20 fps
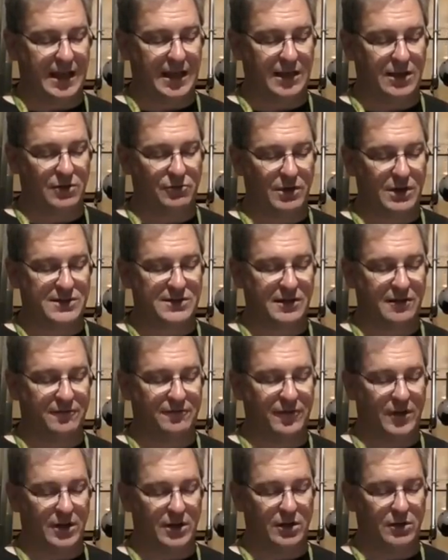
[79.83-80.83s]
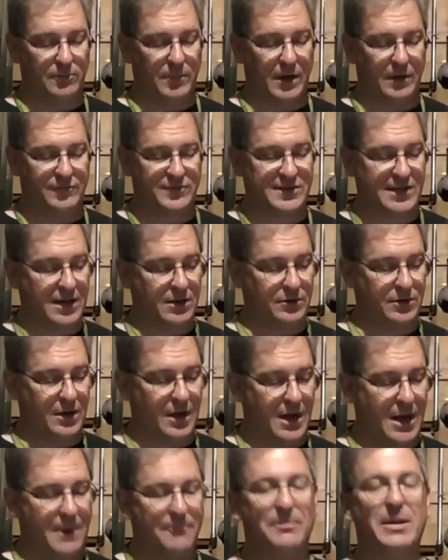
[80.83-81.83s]
increase of volume of sound
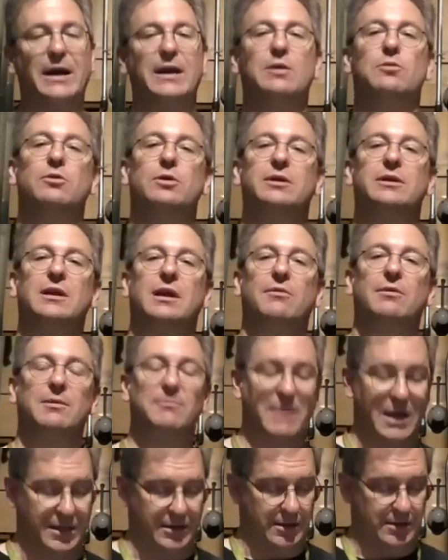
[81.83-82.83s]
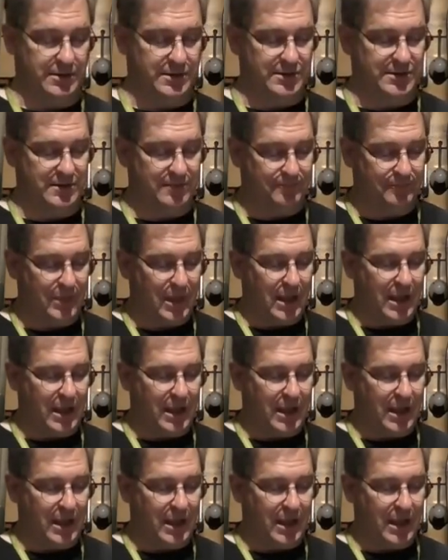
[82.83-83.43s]
by ordinary methods.